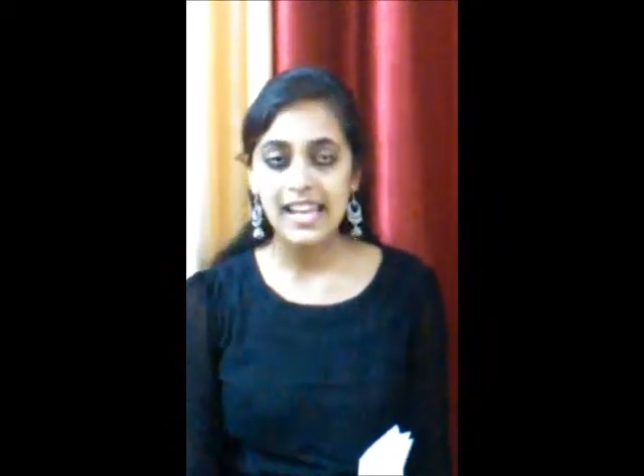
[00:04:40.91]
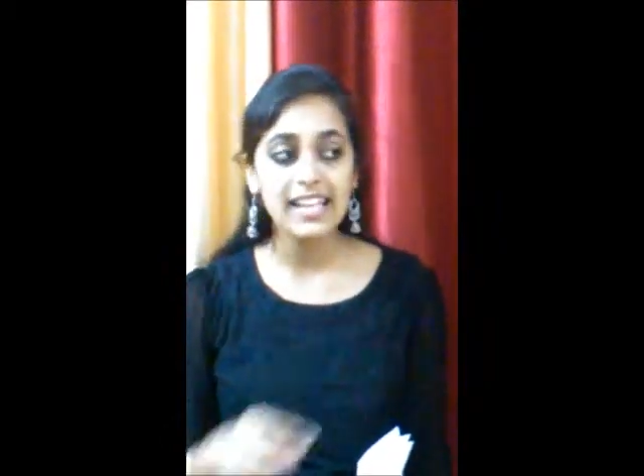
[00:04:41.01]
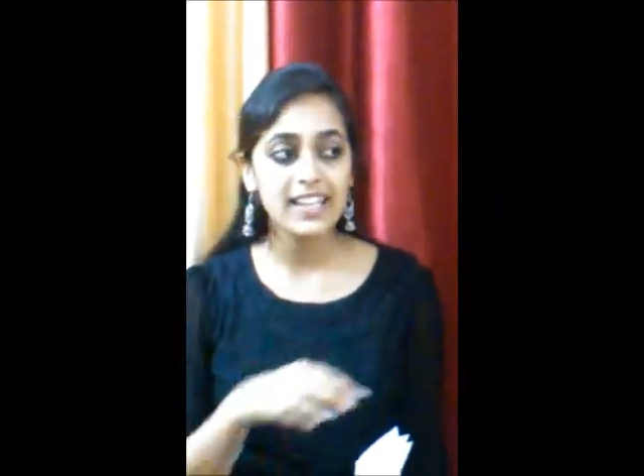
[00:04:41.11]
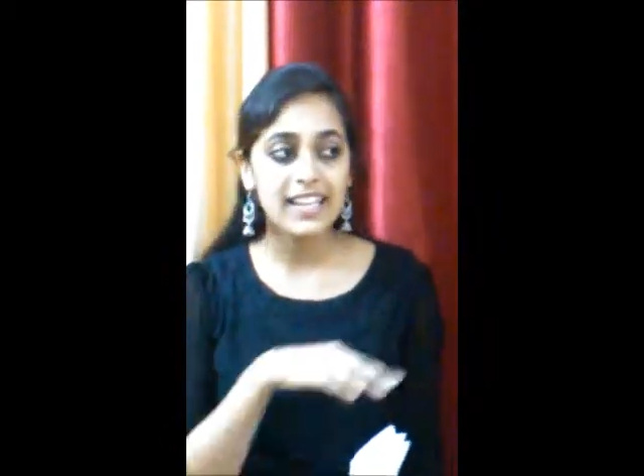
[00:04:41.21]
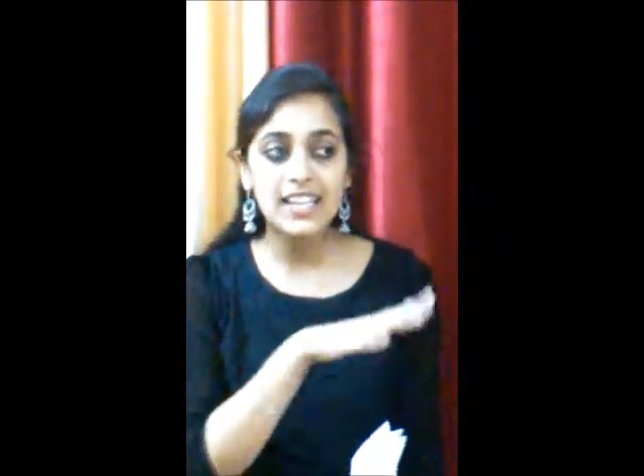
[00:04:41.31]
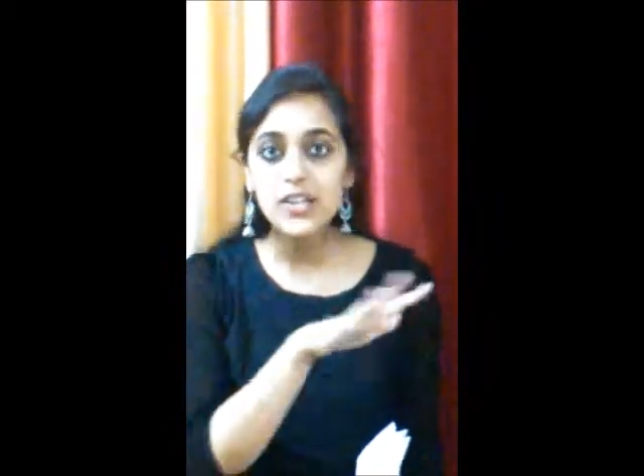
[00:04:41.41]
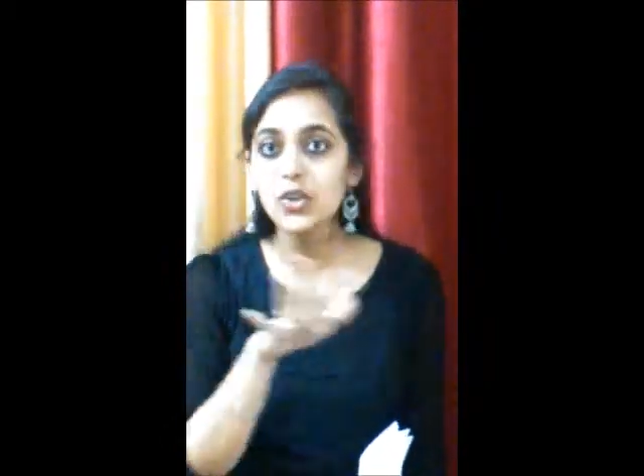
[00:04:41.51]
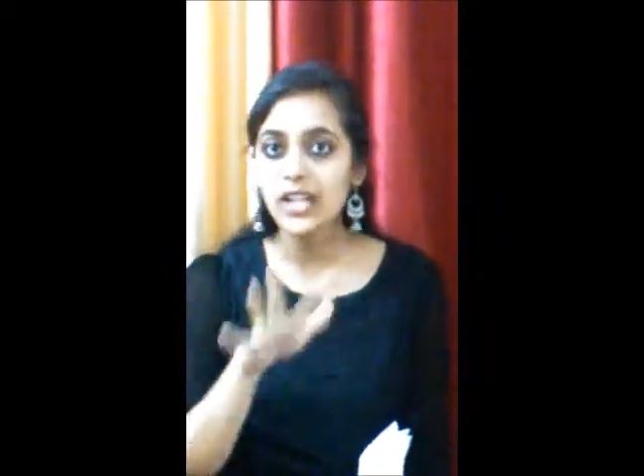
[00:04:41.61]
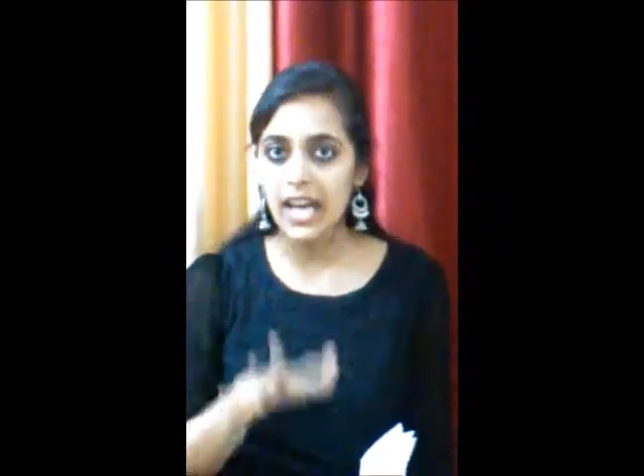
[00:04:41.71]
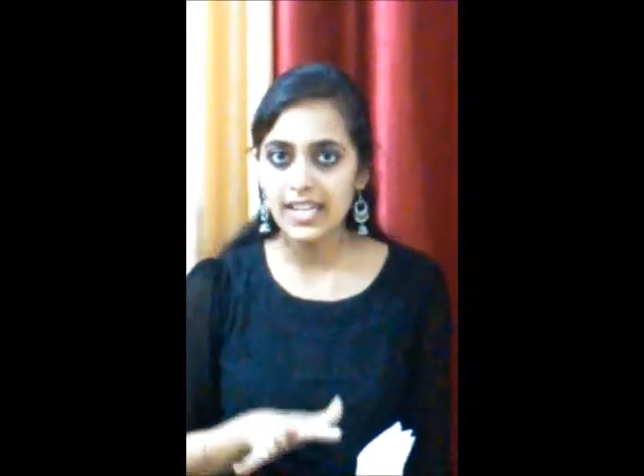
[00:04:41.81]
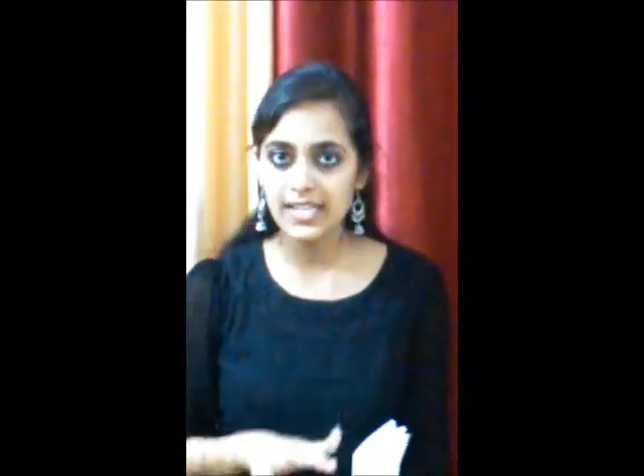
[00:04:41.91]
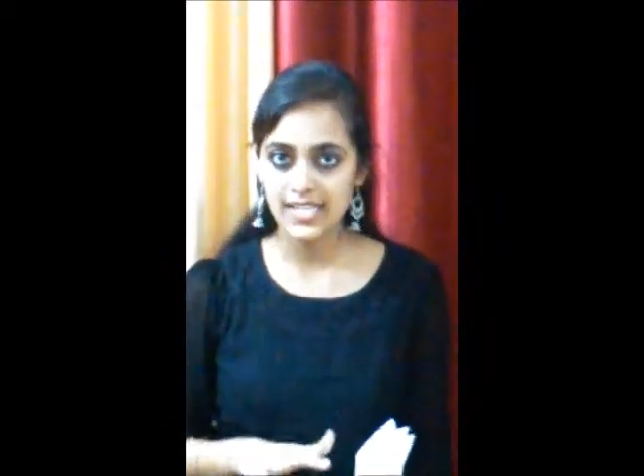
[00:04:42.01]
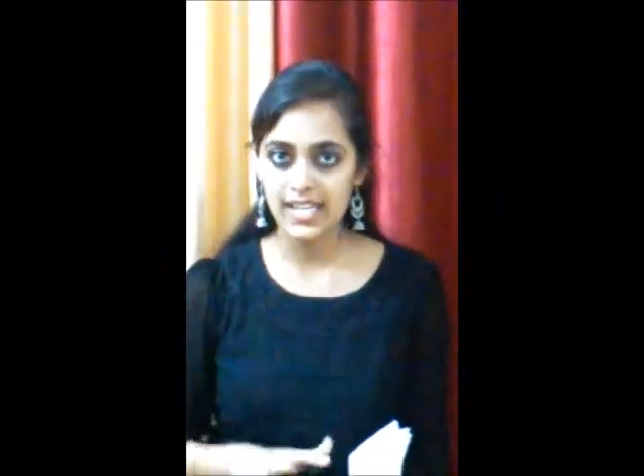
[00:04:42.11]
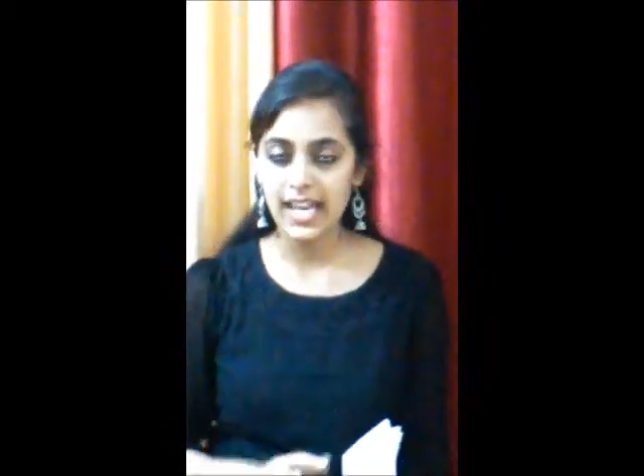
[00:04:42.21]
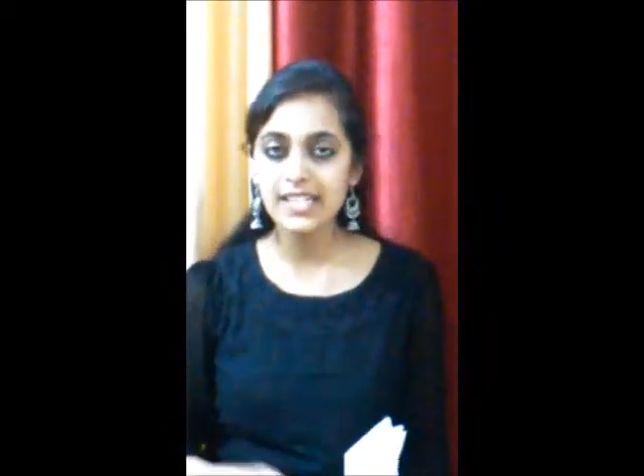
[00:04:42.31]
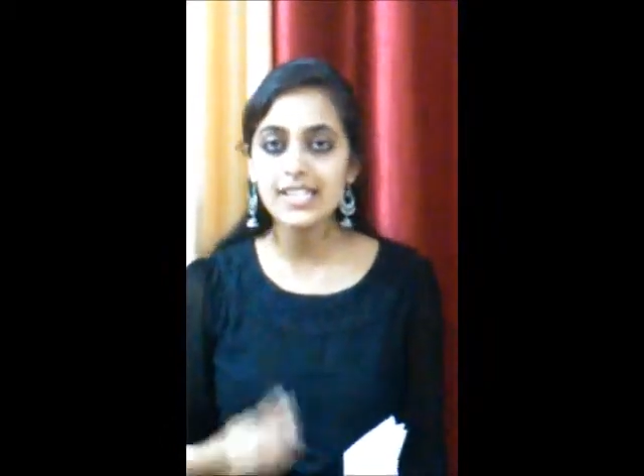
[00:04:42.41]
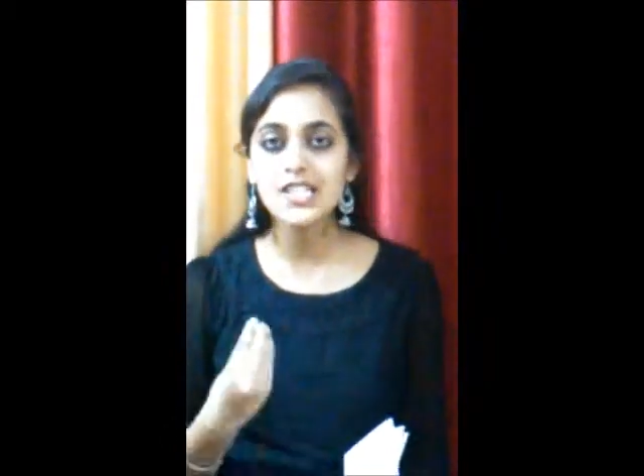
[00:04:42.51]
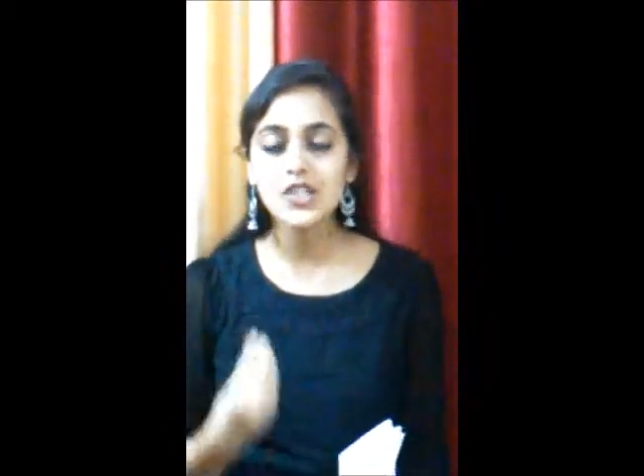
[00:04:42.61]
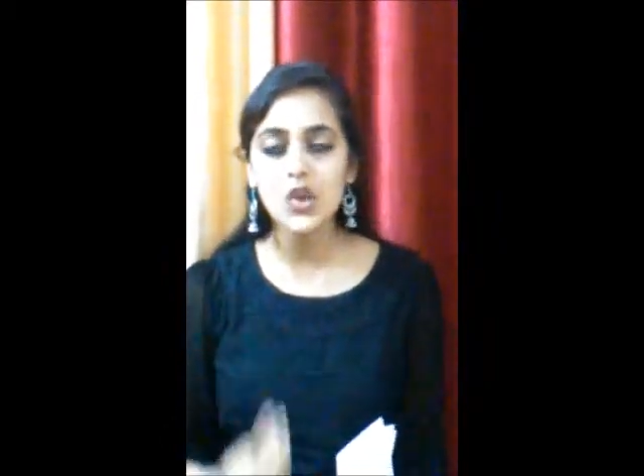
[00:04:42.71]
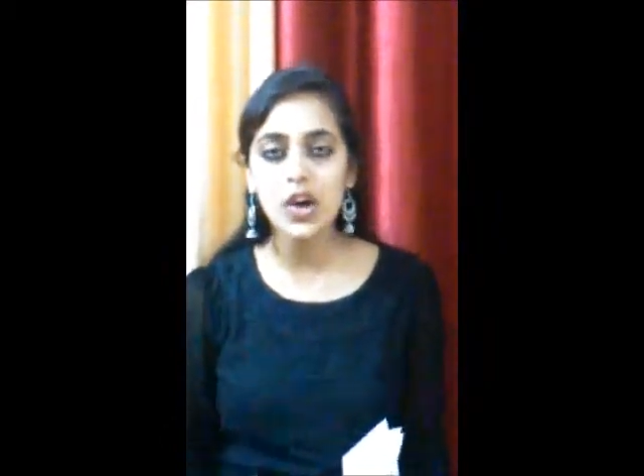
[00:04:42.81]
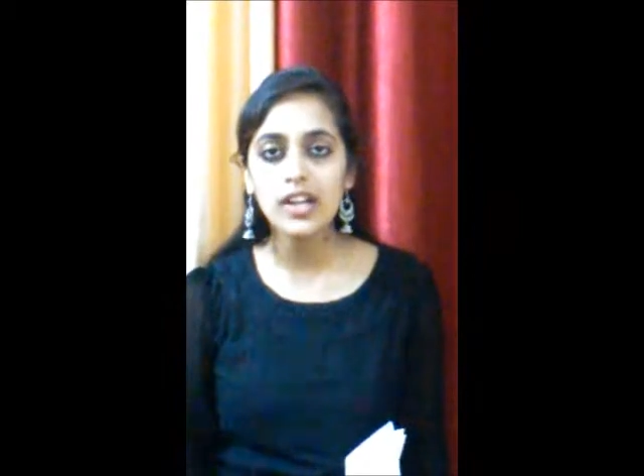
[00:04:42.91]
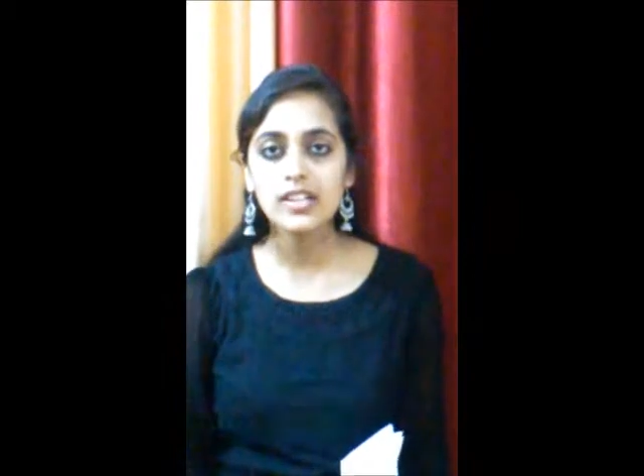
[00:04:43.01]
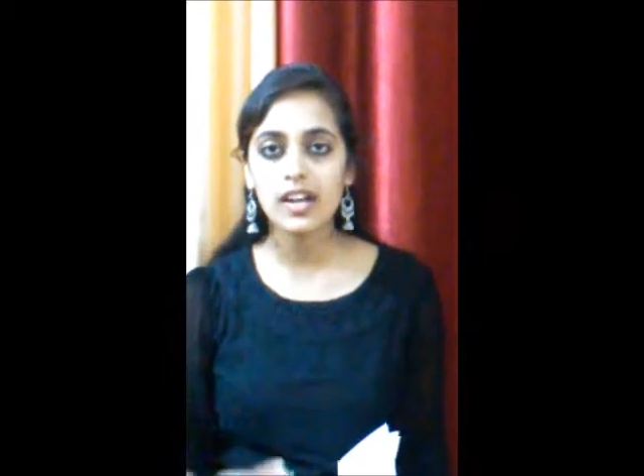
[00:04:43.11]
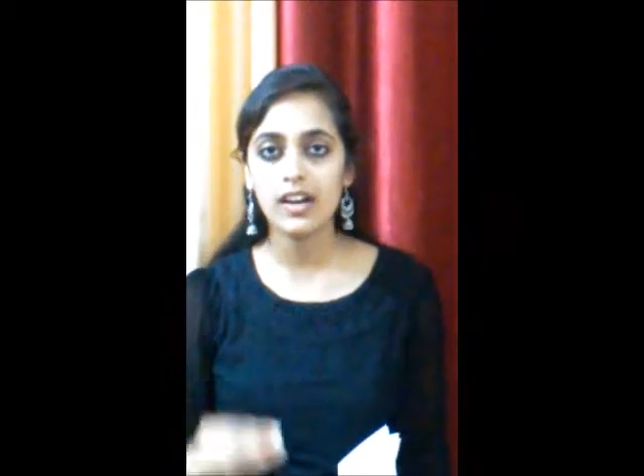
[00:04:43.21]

like in totality, and it is not